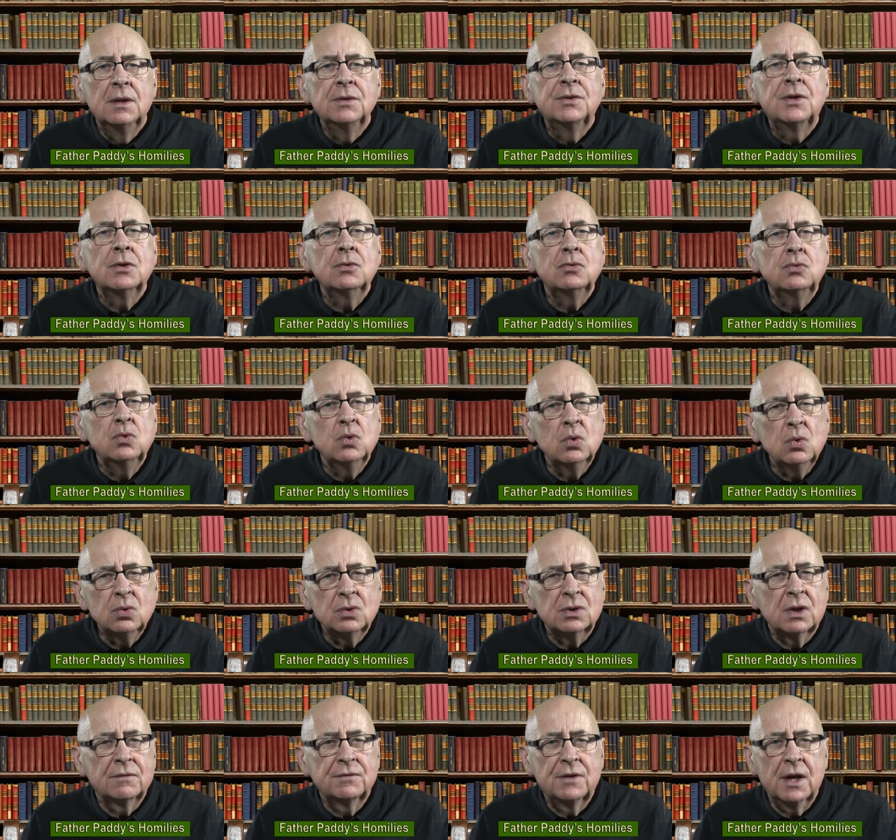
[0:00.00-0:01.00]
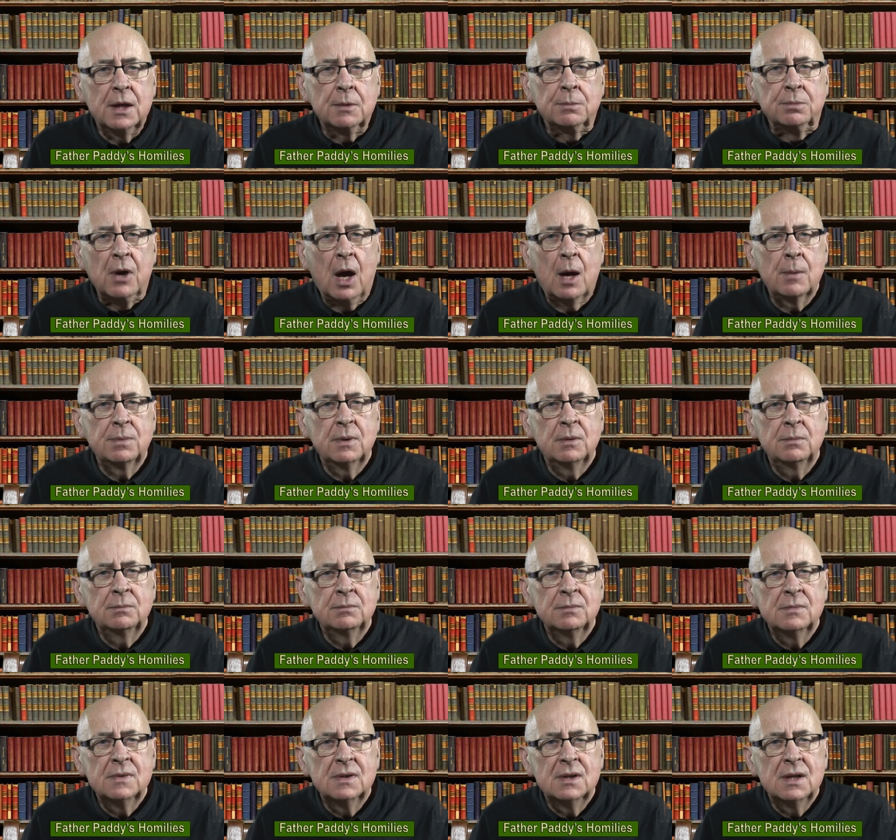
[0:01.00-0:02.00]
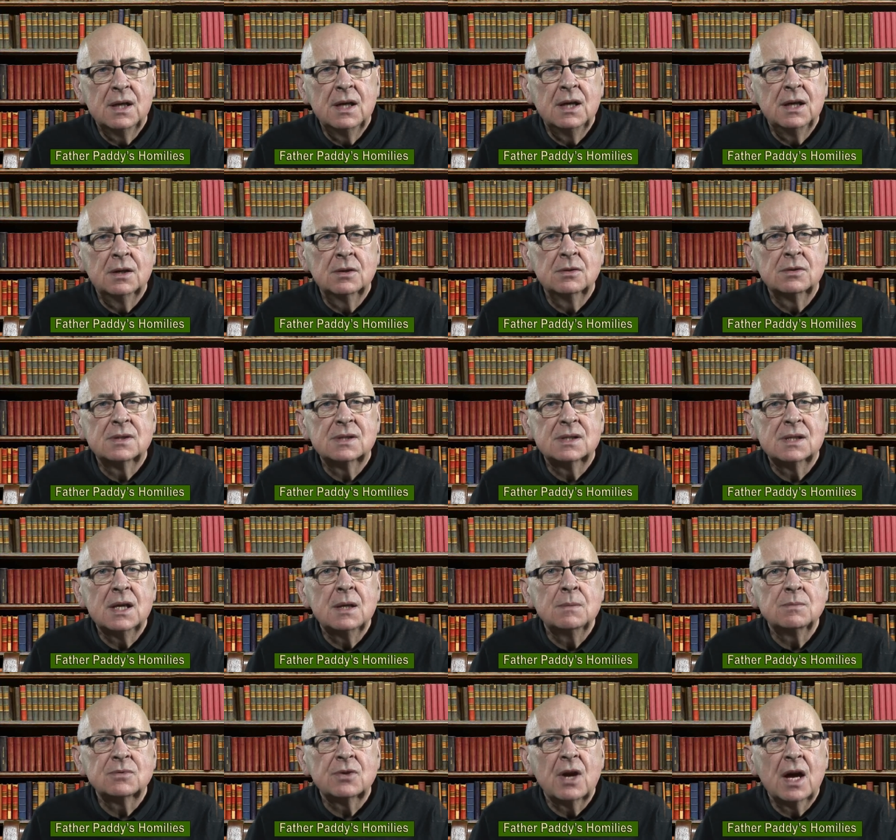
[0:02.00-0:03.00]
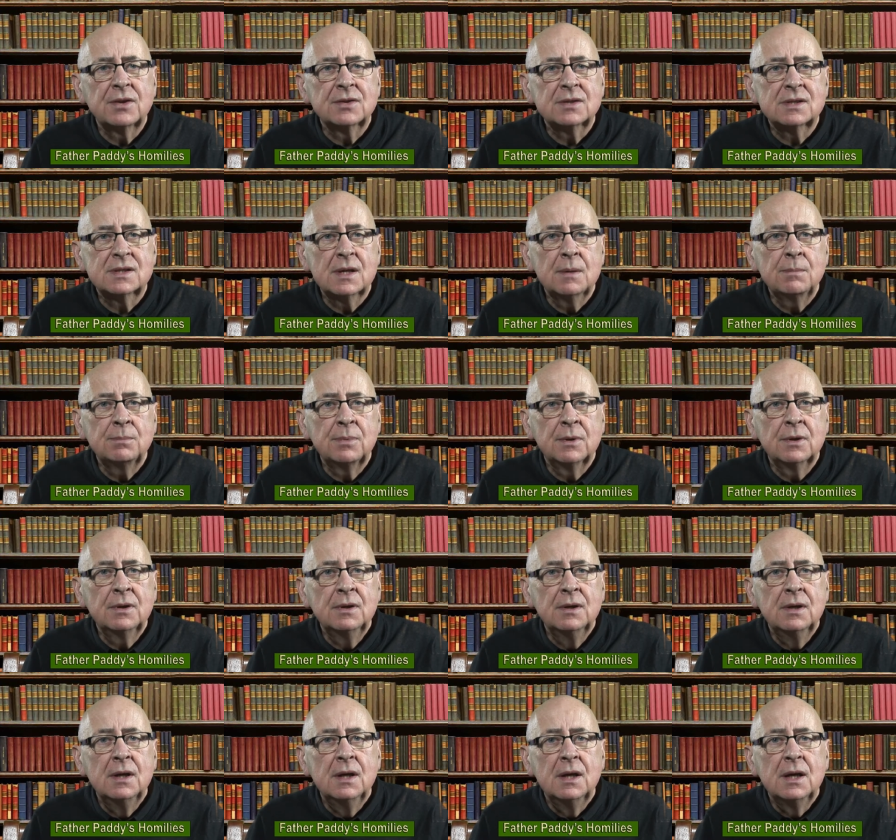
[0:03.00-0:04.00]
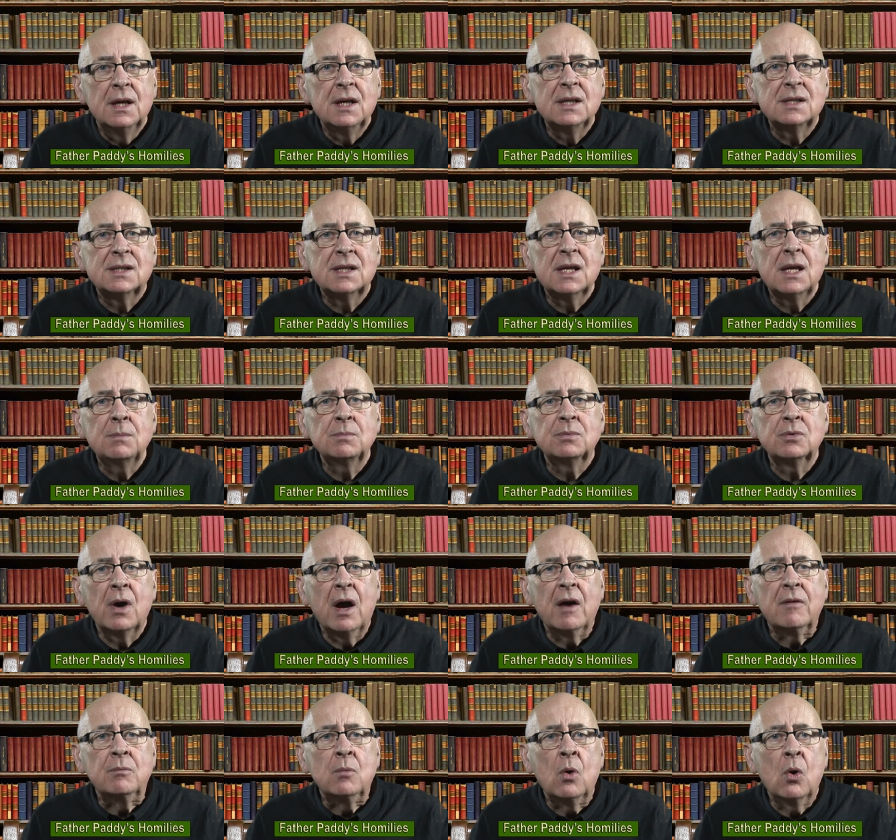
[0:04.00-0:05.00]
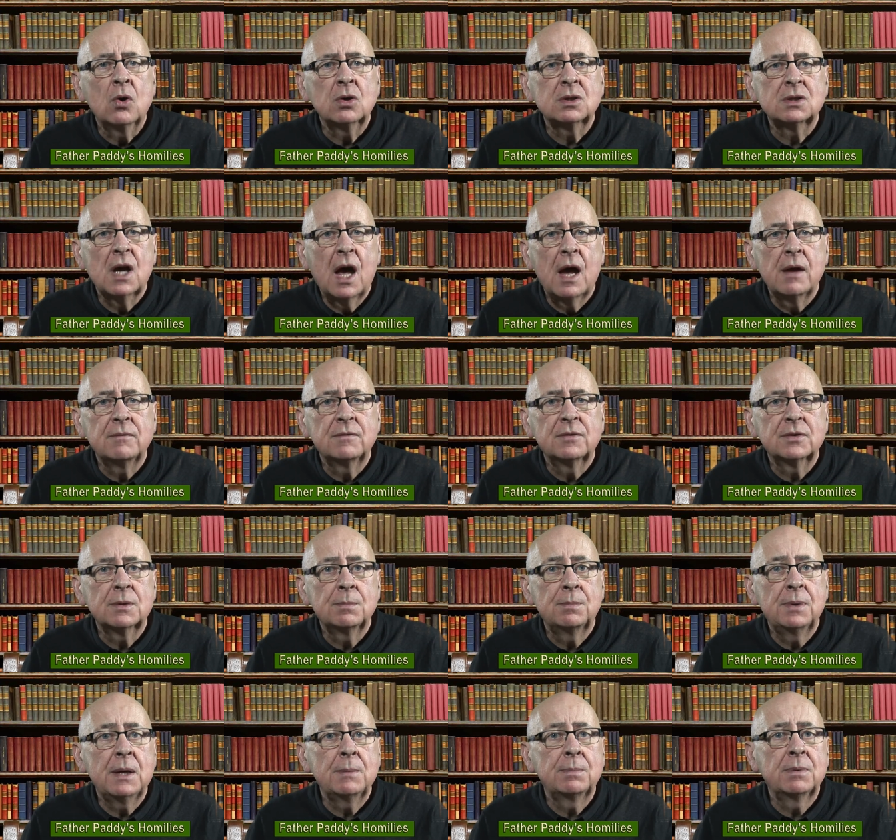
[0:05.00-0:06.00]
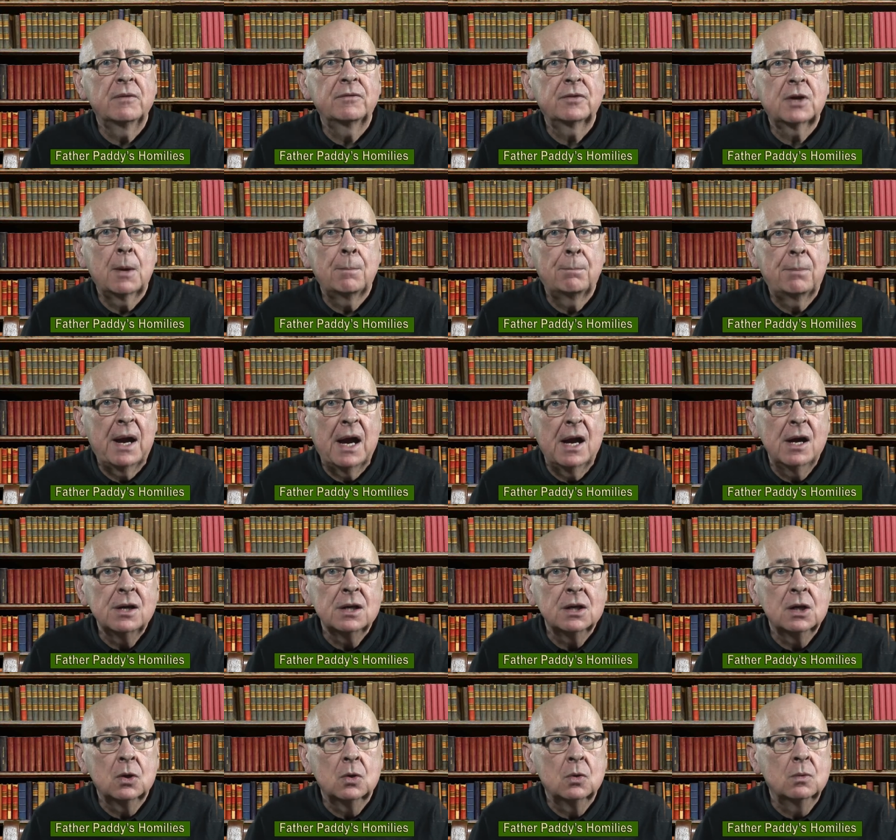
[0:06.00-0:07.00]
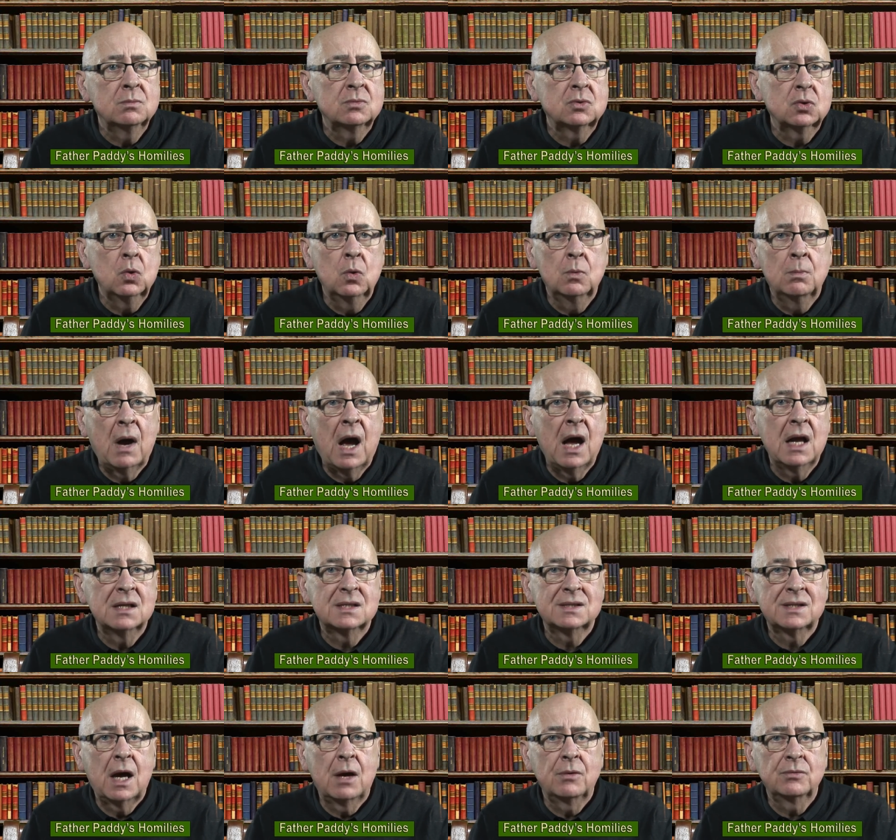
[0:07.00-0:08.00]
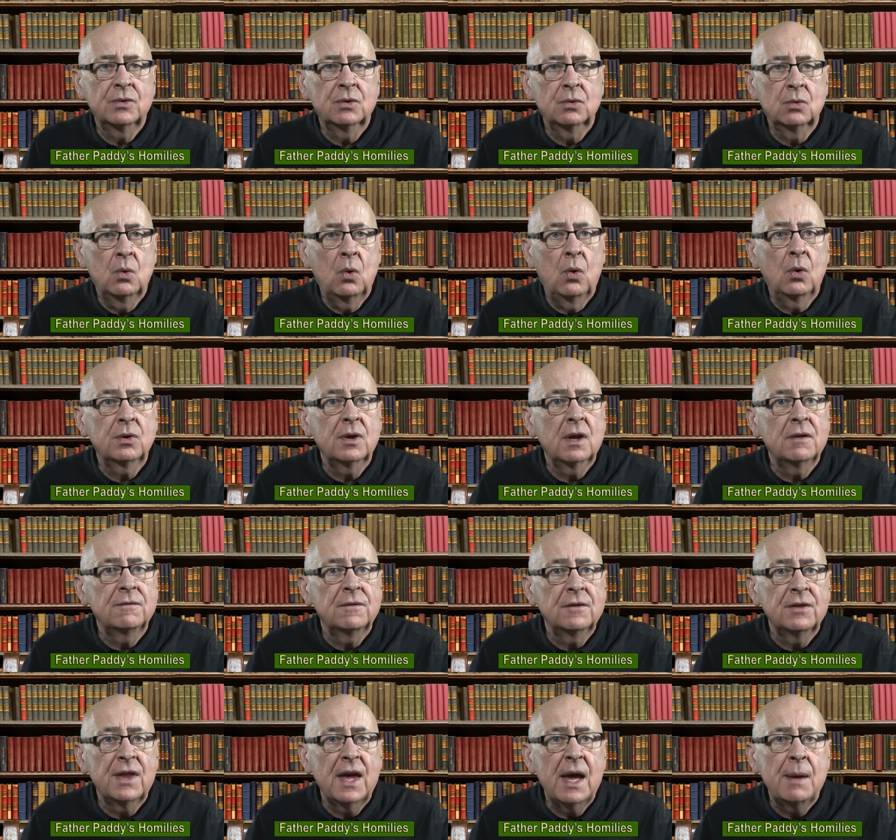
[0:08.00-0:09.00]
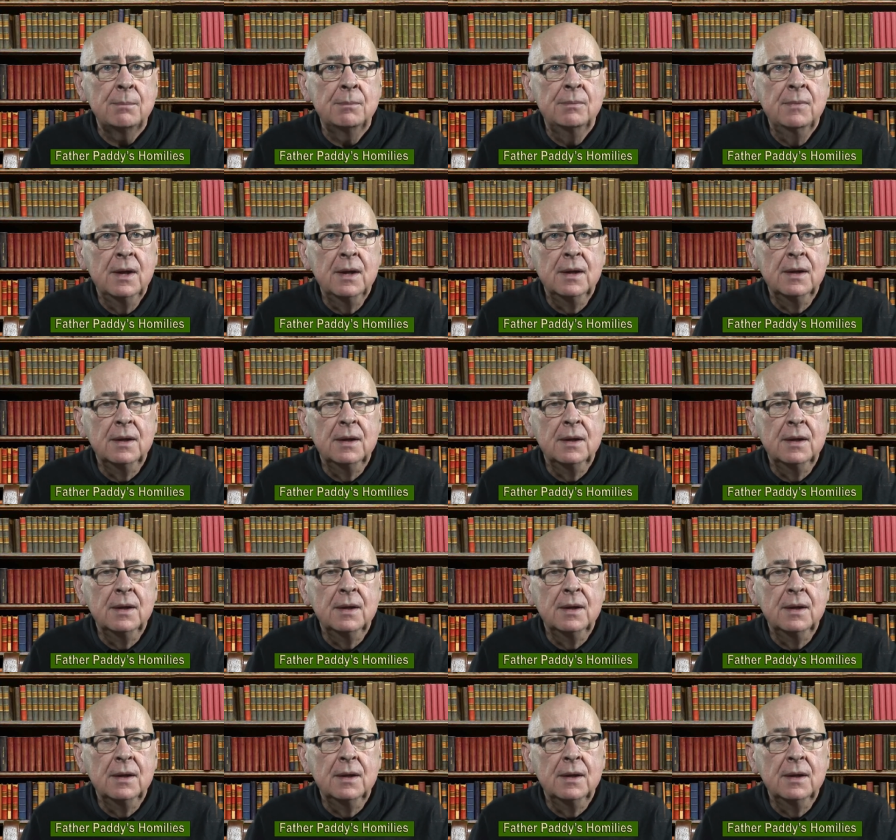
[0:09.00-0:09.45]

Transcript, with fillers: The root of their problem here seems rather simple. He seemed to have more time for the people of Capernaum 2 miles down the road than for them.